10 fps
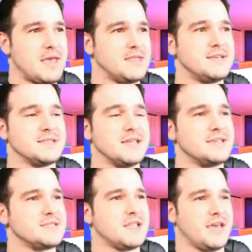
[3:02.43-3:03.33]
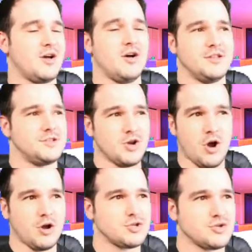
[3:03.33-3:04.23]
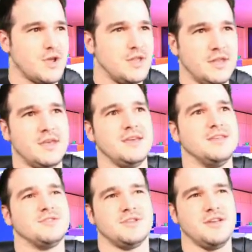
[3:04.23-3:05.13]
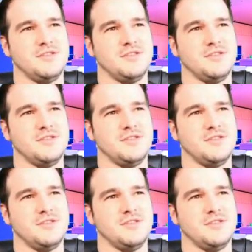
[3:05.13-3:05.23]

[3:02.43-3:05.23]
these links like on dog training, and they're telling you